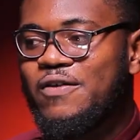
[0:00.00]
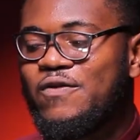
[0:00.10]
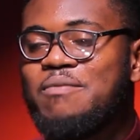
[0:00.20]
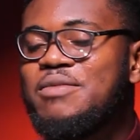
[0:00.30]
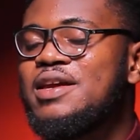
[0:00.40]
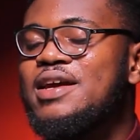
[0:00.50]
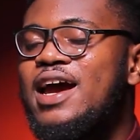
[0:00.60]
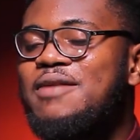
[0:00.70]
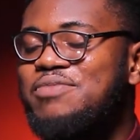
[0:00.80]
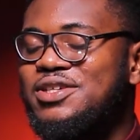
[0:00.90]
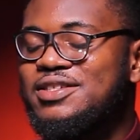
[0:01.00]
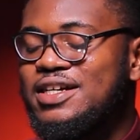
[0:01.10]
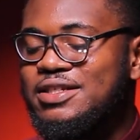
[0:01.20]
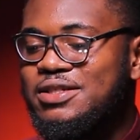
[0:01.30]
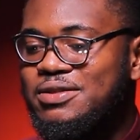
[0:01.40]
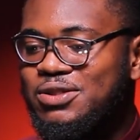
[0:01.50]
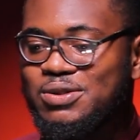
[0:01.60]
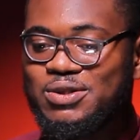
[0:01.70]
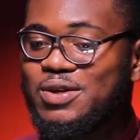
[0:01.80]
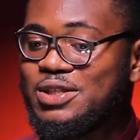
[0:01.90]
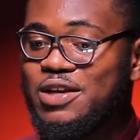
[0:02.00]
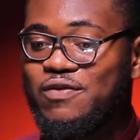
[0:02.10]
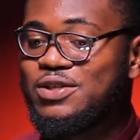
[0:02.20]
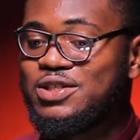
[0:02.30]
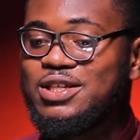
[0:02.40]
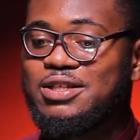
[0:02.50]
For me, I personally do not even see